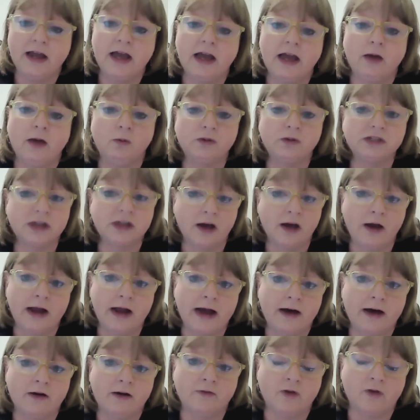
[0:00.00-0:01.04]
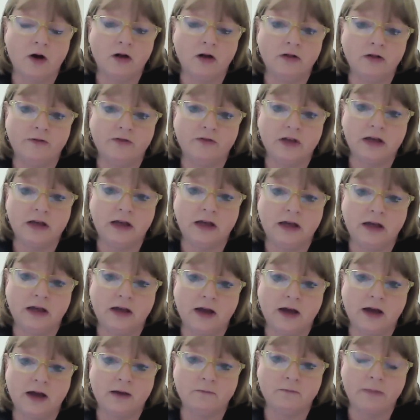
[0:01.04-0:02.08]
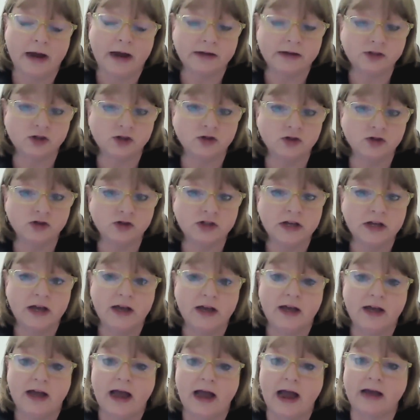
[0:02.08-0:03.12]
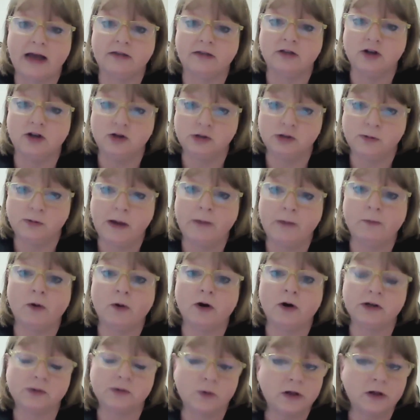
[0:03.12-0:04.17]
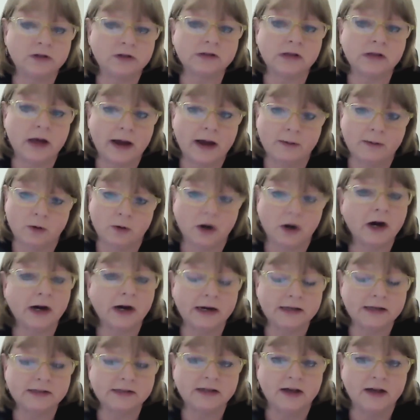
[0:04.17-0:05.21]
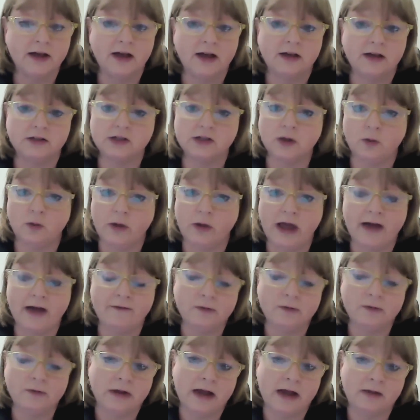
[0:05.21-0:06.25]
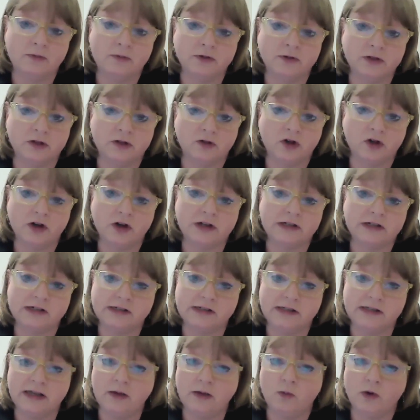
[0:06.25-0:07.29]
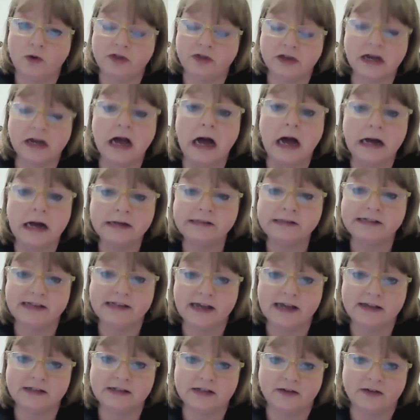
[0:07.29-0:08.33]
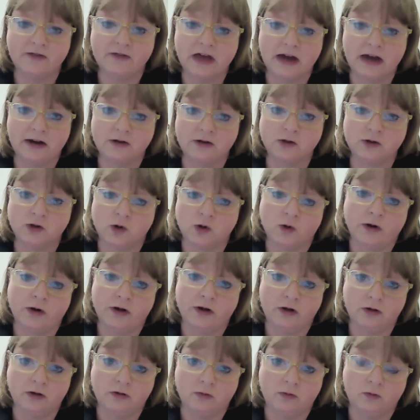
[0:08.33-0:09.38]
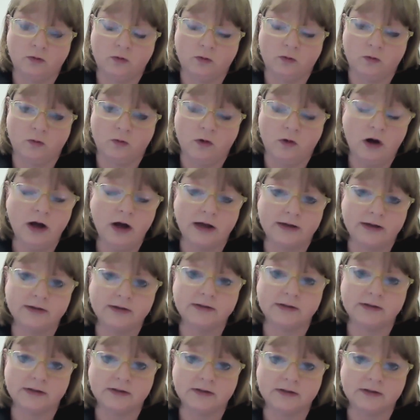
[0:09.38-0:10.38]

It was cut out of all of the masters at the newspaper as well as libraries. And so we haven't been able to look to see what the content of that editorial was.